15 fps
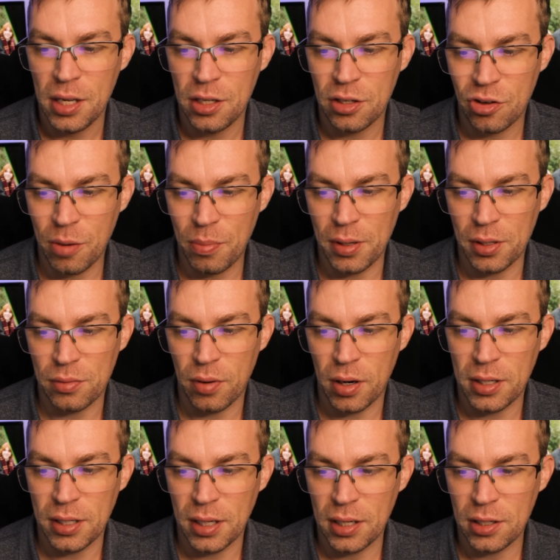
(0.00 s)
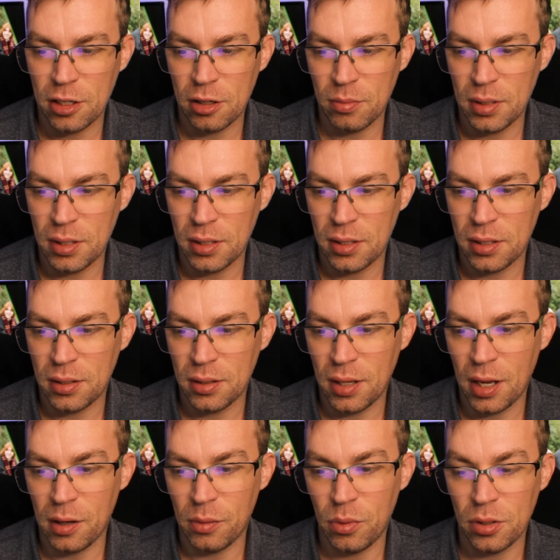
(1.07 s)
Scribblers Writing Instruments.
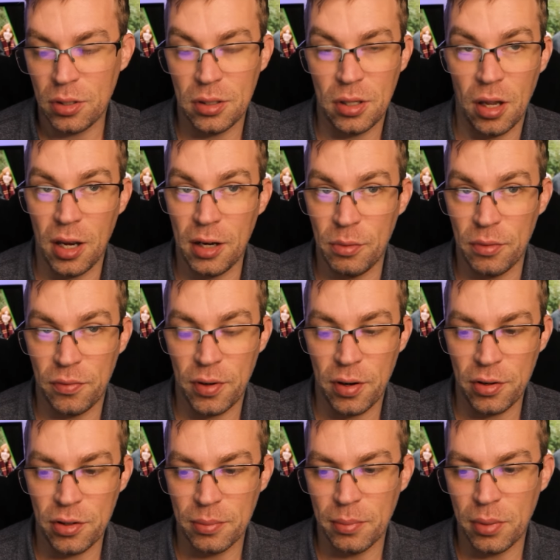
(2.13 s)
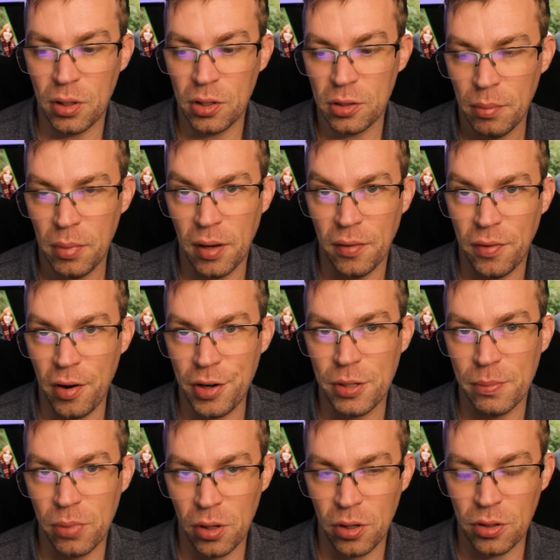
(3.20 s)
That was tied with Flourish and Blots, but Flourish
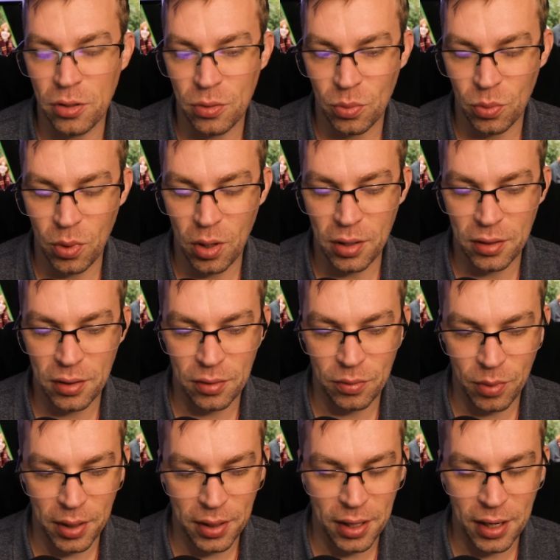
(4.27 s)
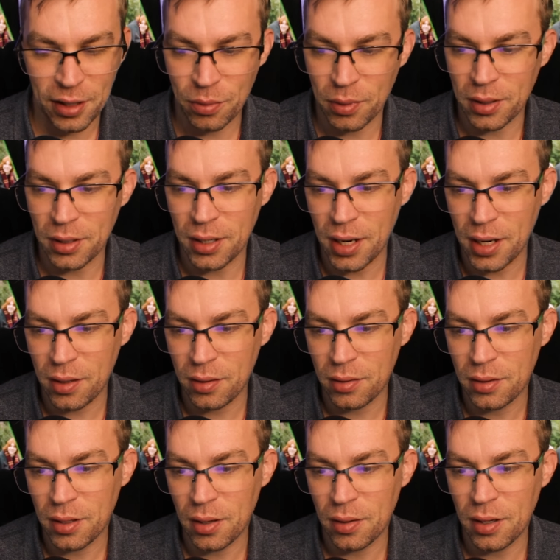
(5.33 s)
and Blots won the next one down.
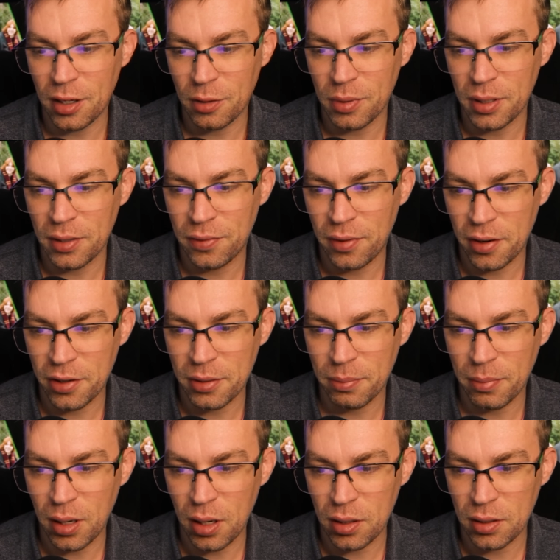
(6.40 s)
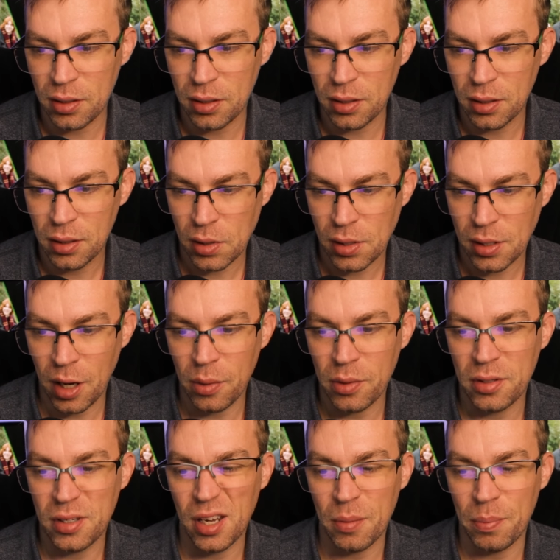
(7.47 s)
So the next one is Flourish and Blots. That was
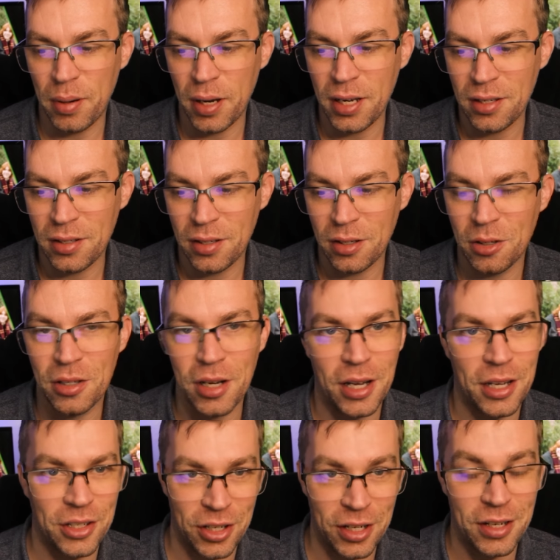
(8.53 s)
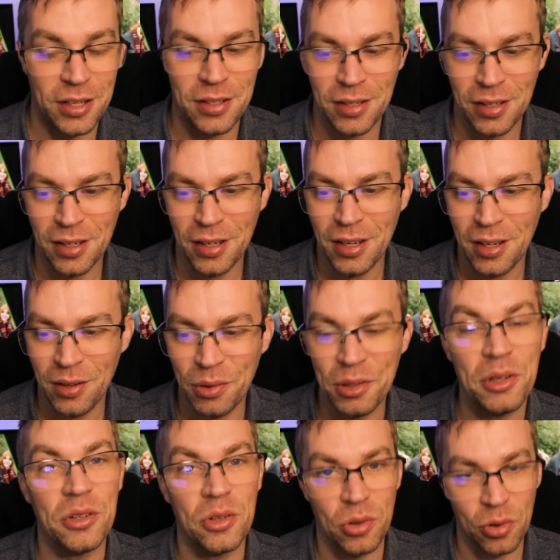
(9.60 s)
second place to Slug and Jigger's,
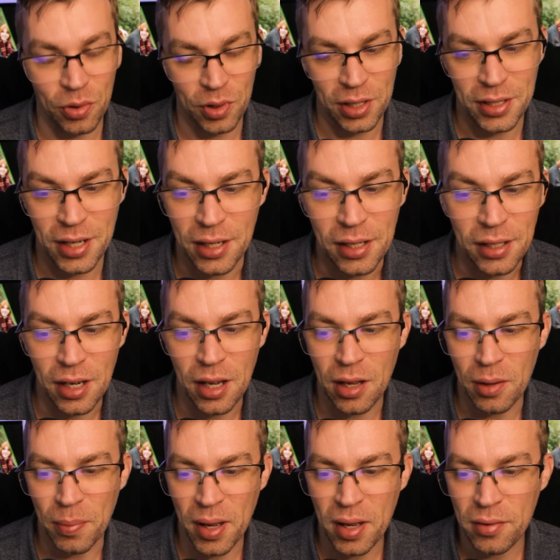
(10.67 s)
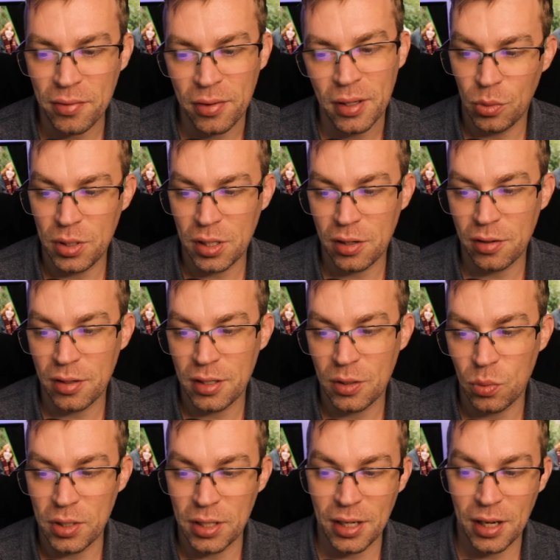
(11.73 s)
which was already selected above. Wizardkira's
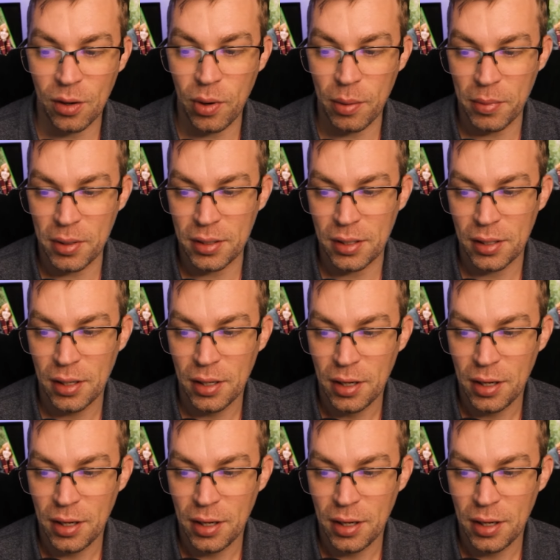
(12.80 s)
Wizarding Equipment.